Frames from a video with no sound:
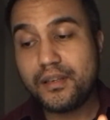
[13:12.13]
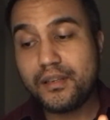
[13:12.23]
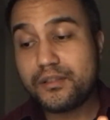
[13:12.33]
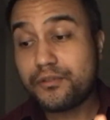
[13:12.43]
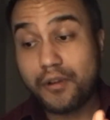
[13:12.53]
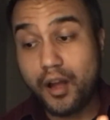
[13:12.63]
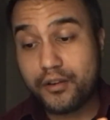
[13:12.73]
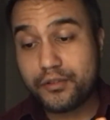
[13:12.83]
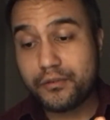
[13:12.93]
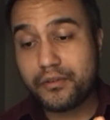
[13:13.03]

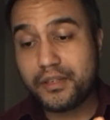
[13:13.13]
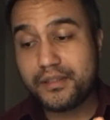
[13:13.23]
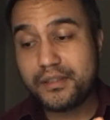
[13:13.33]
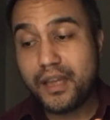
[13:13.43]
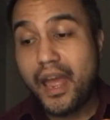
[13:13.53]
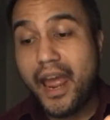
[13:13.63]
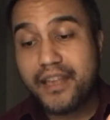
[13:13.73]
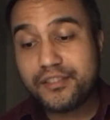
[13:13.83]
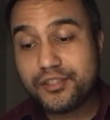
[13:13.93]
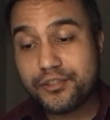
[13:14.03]
interrogatories,
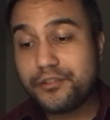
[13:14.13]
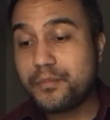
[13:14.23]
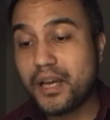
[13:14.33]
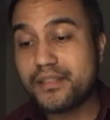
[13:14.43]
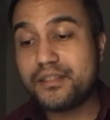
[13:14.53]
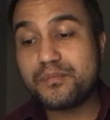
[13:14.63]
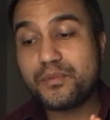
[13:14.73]
and surmises